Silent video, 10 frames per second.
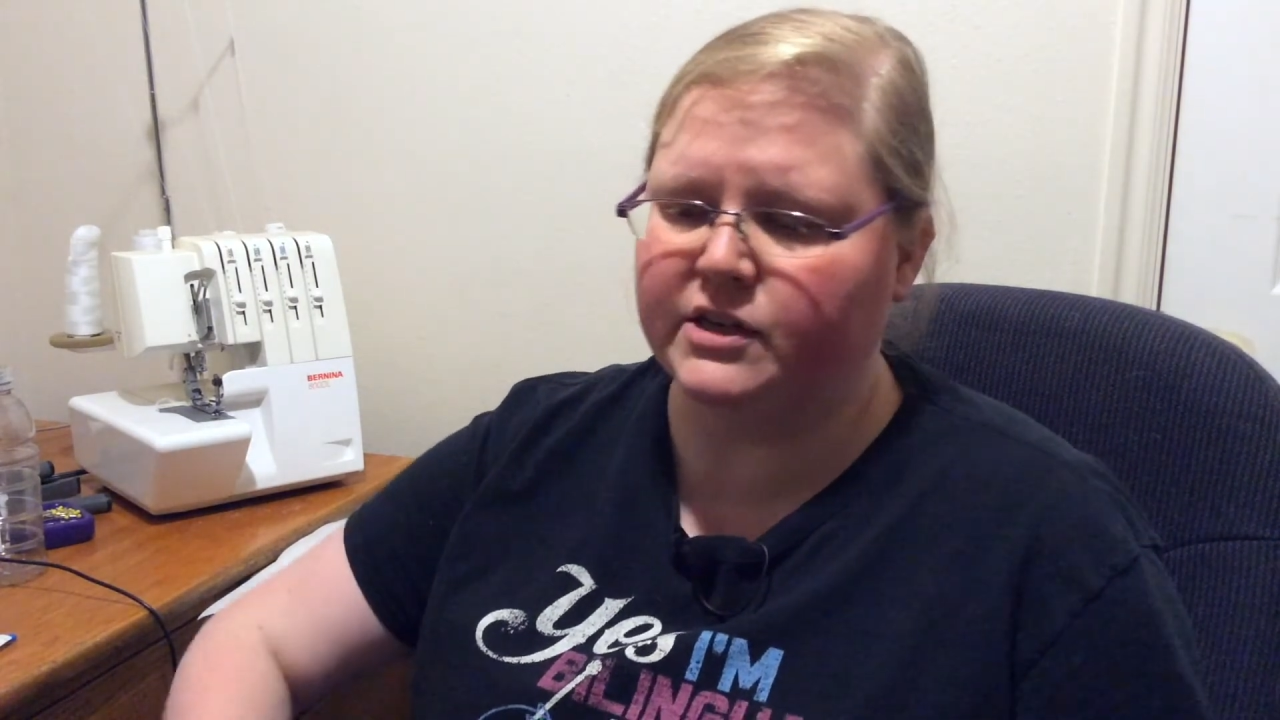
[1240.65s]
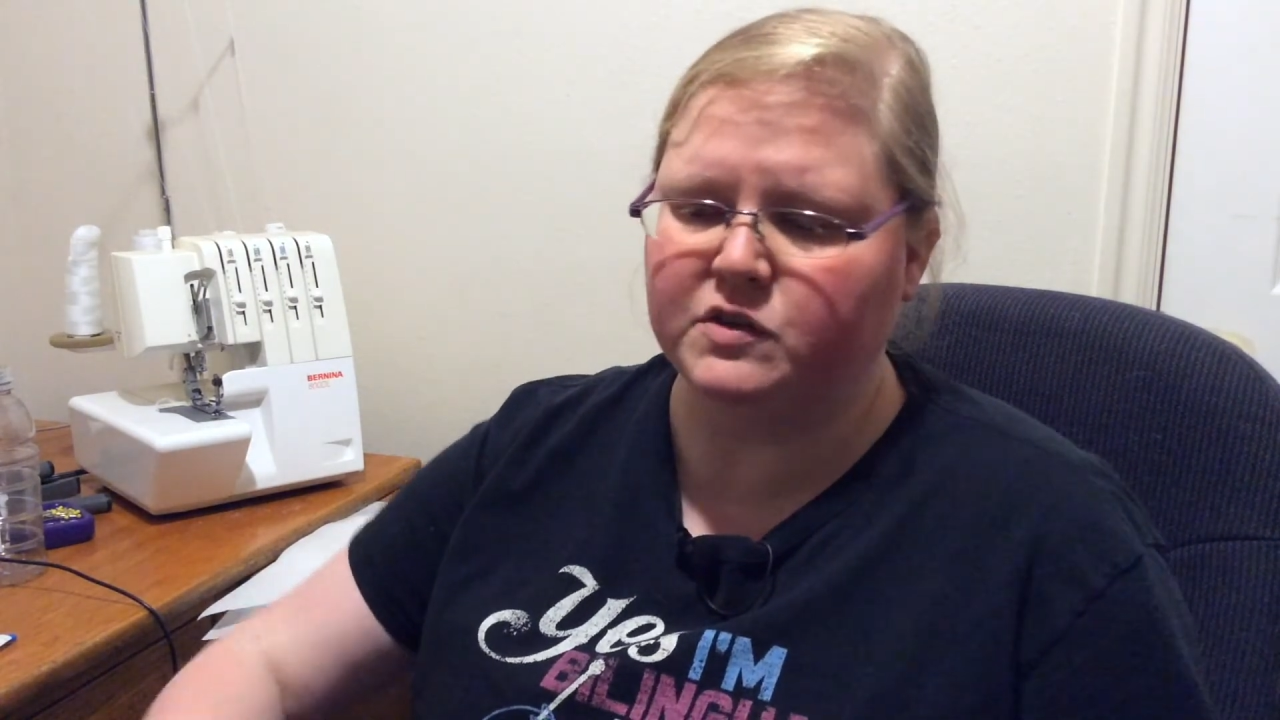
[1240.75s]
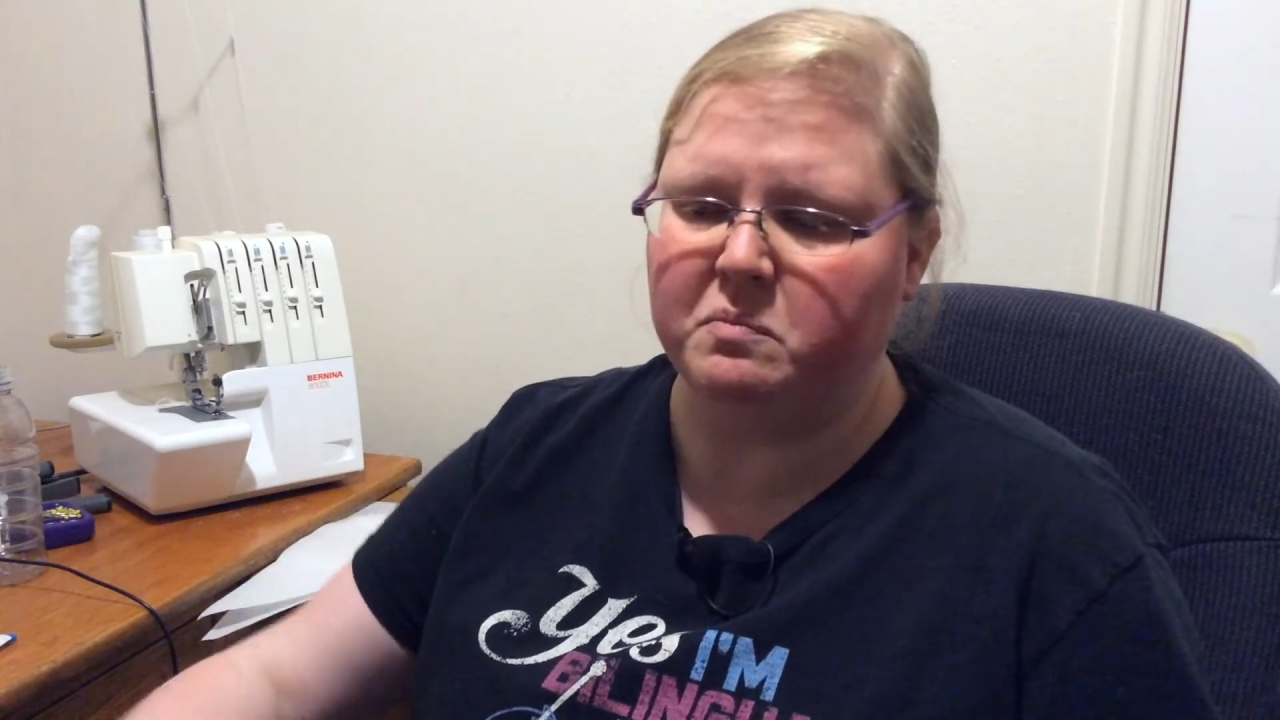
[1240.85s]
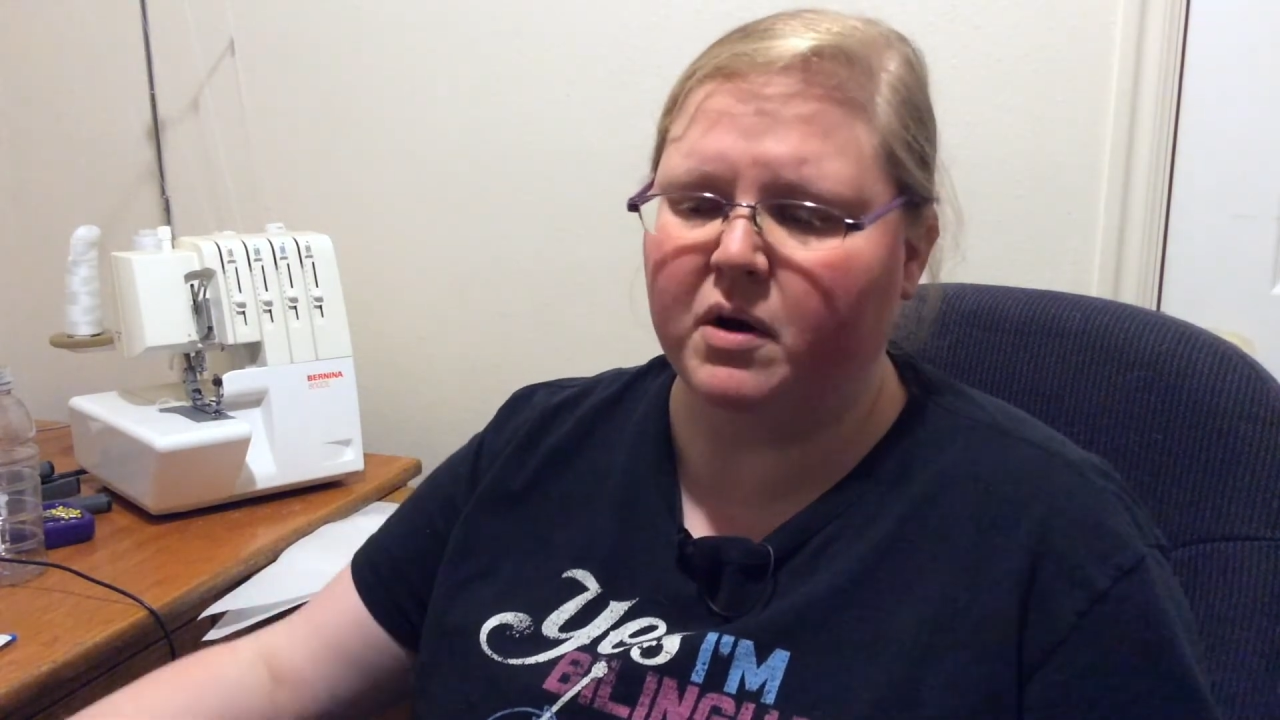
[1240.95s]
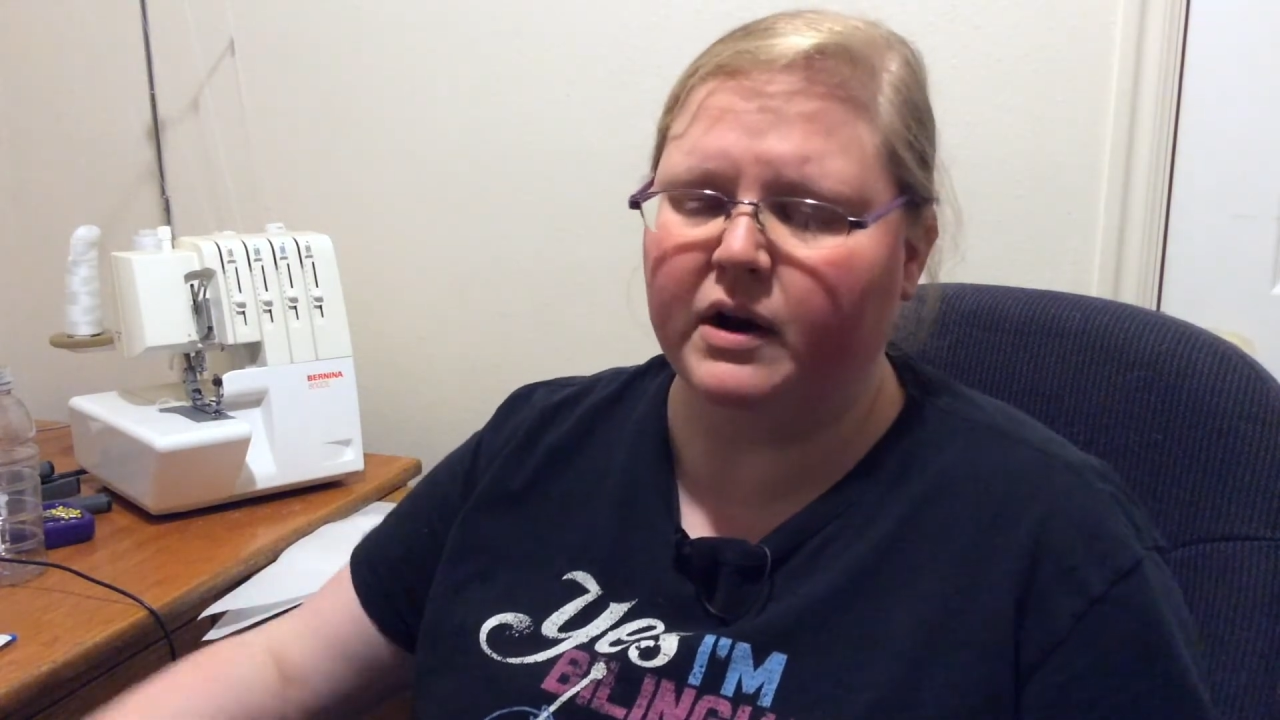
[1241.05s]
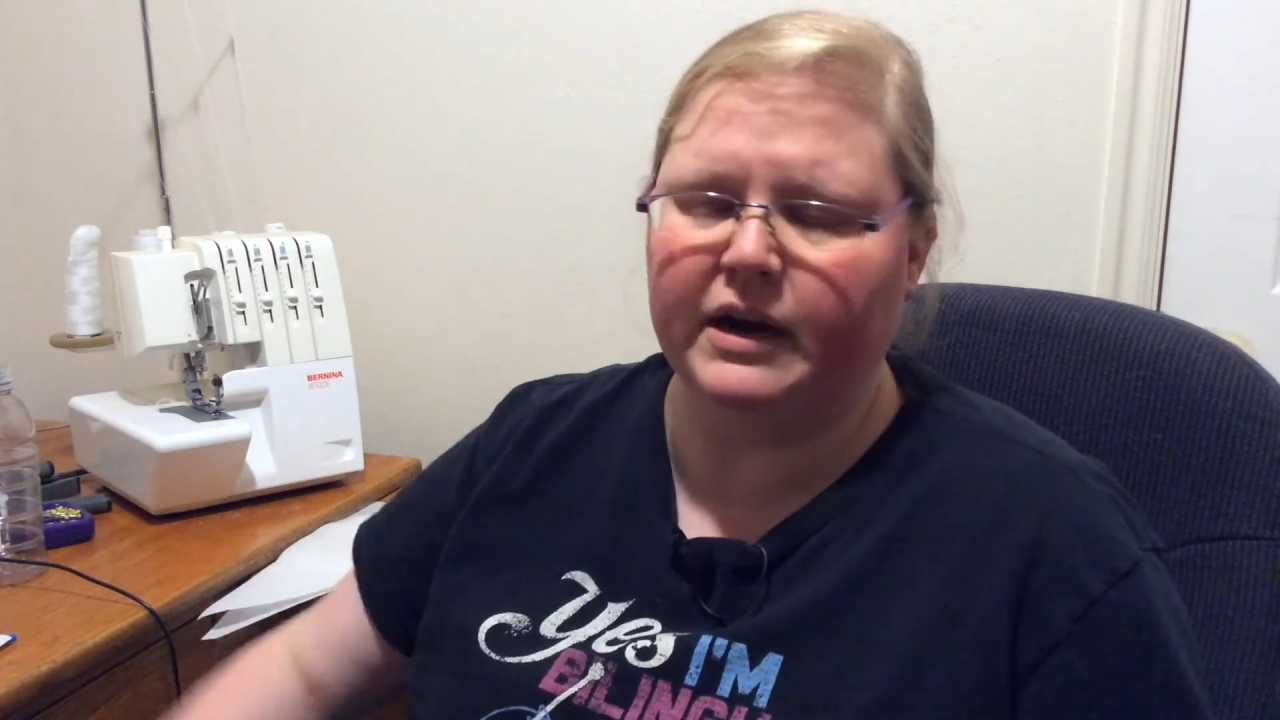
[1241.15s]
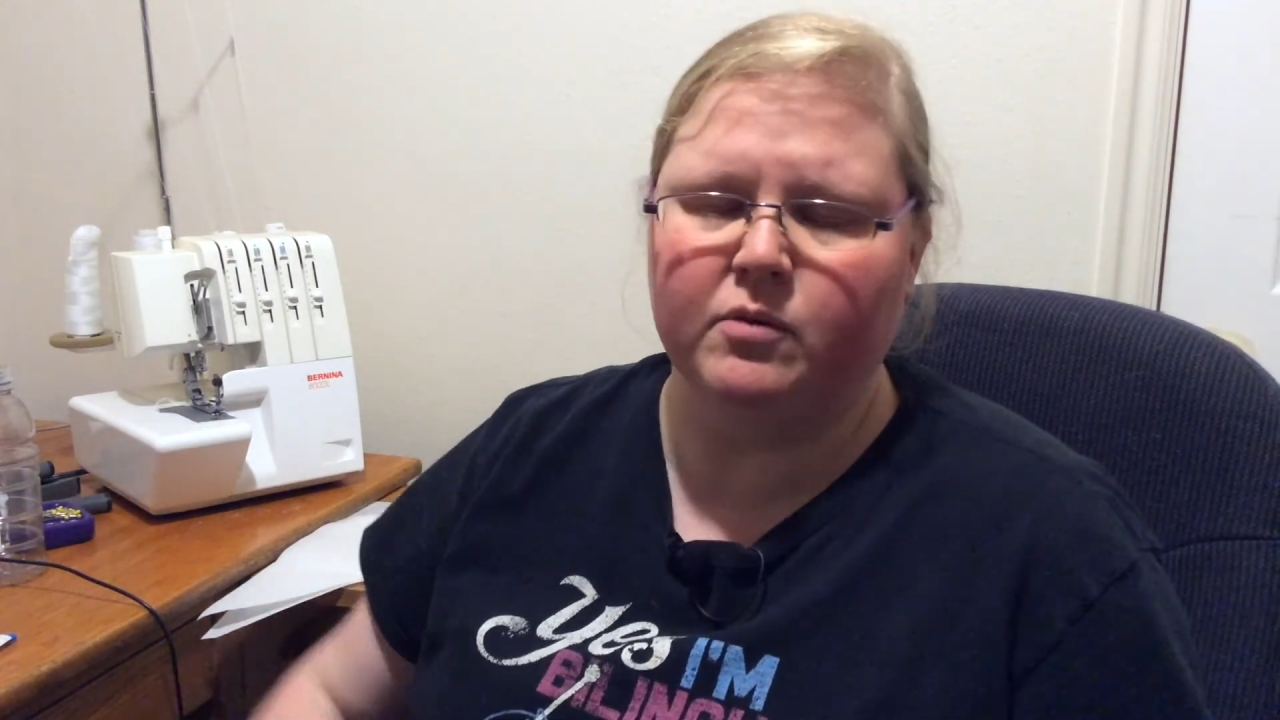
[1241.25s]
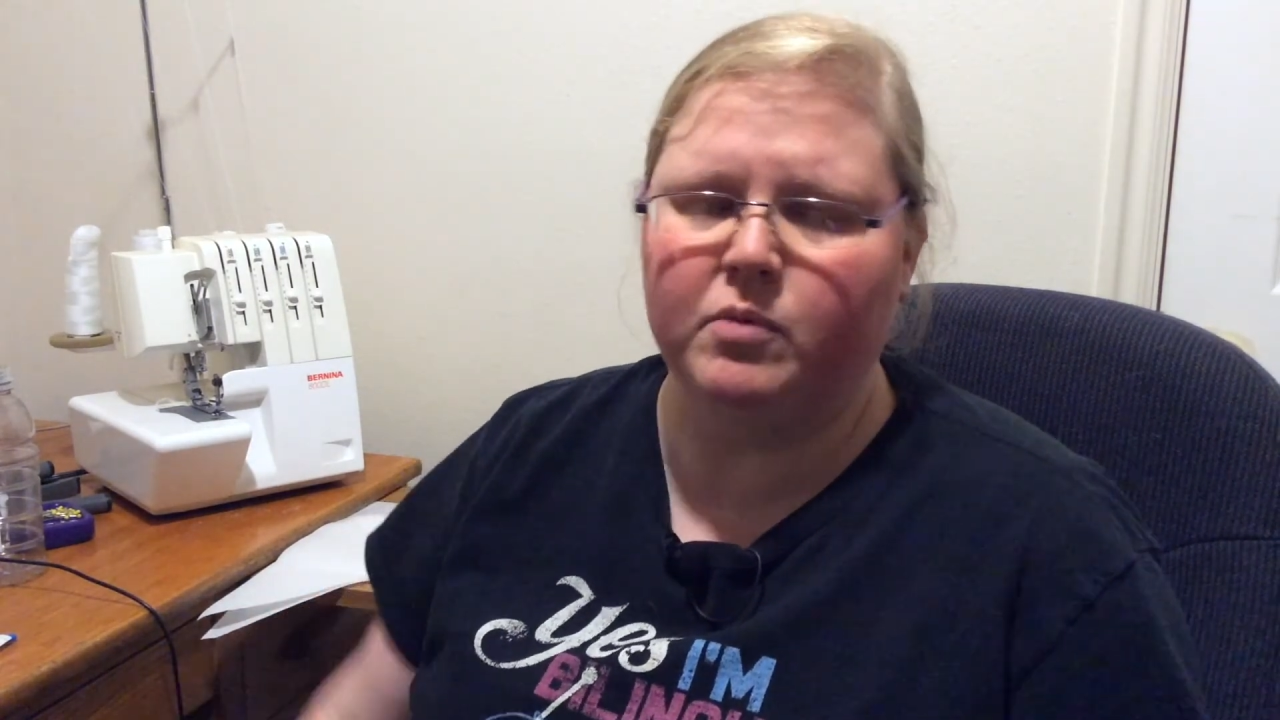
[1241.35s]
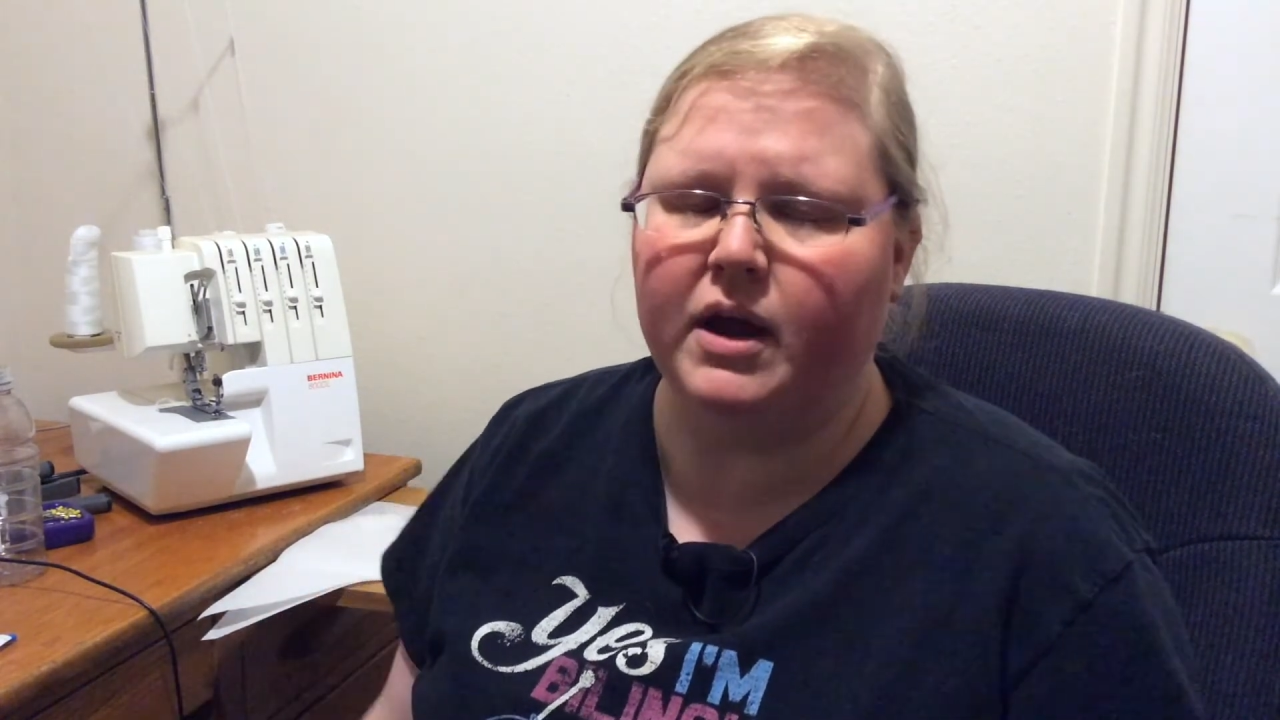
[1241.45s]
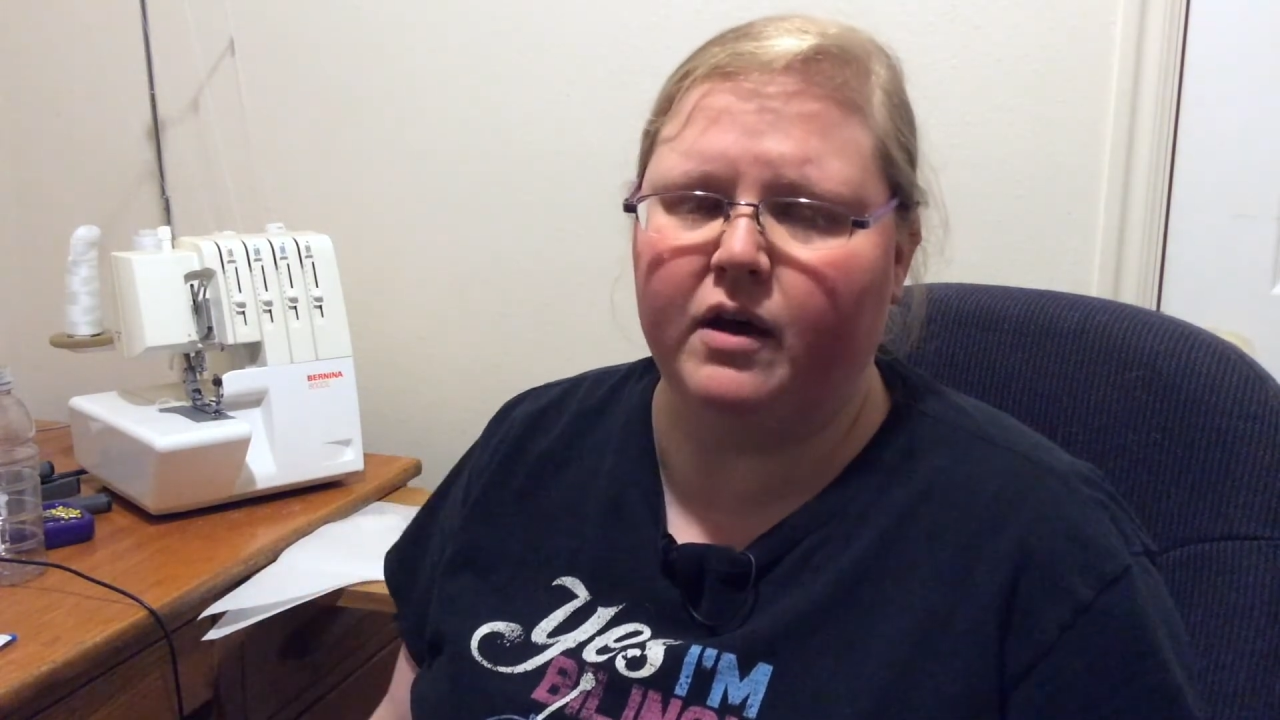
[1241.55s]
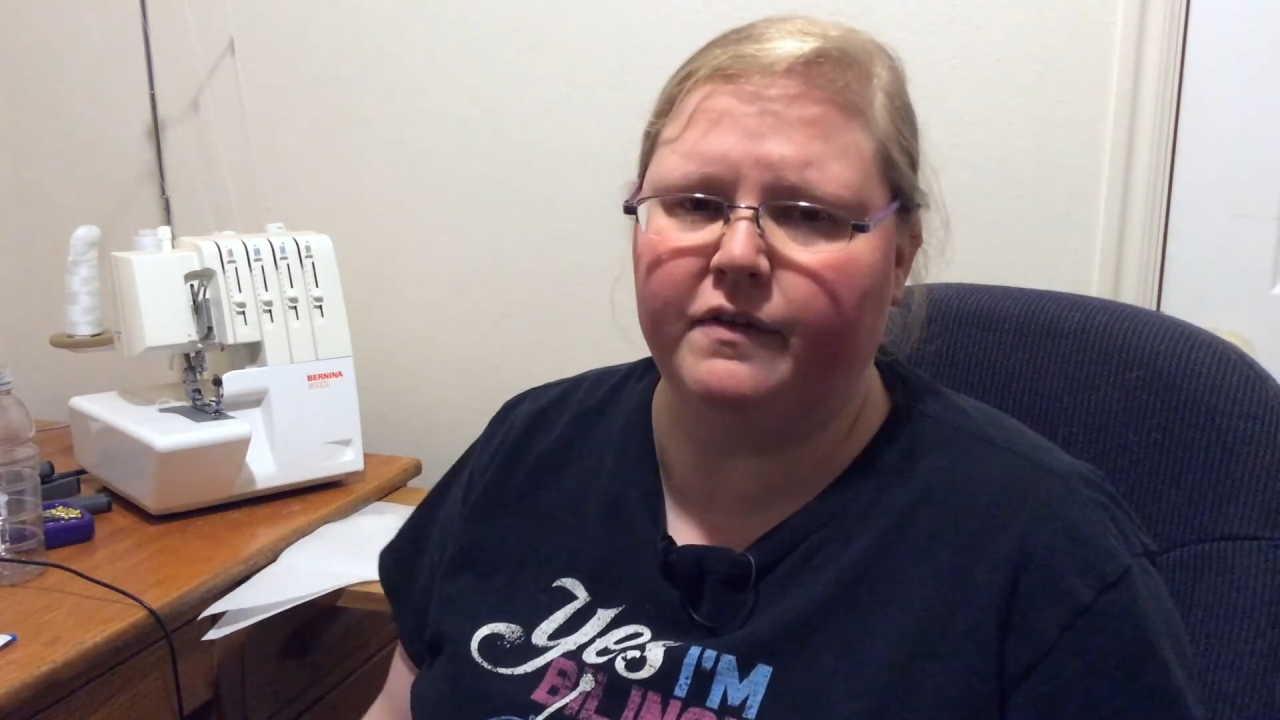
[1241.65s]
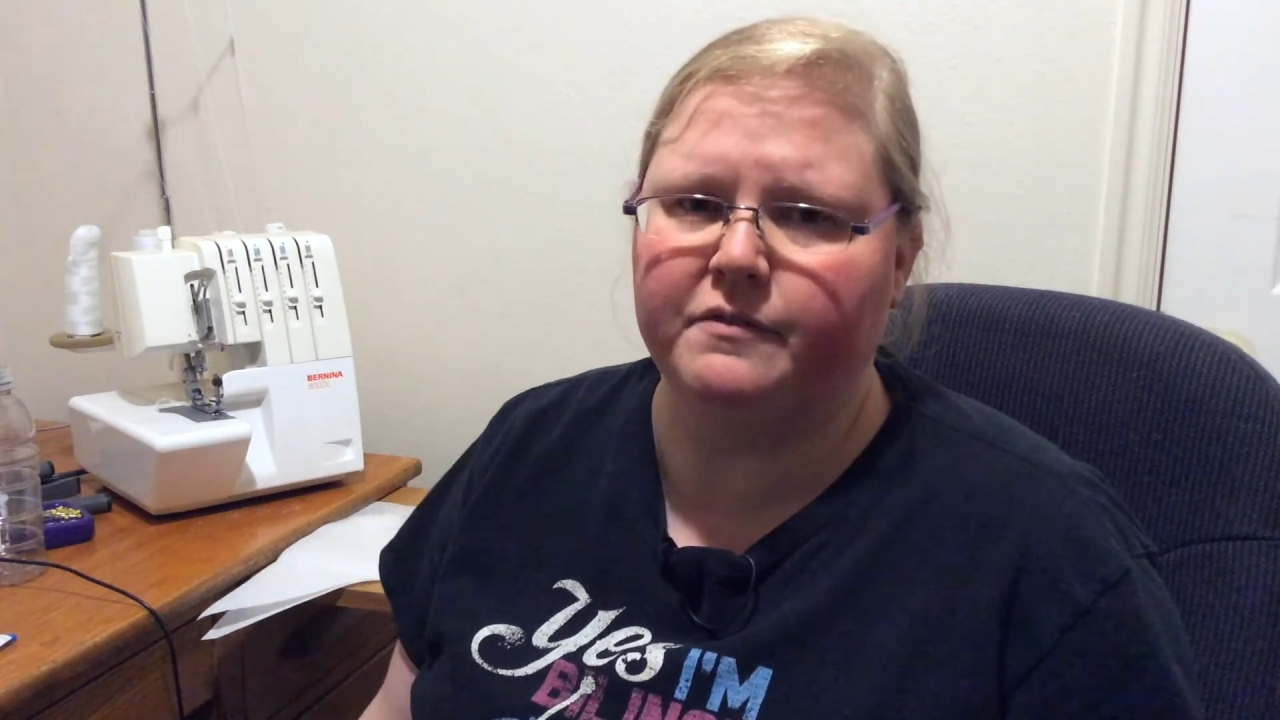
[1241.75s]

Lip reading: mark it right on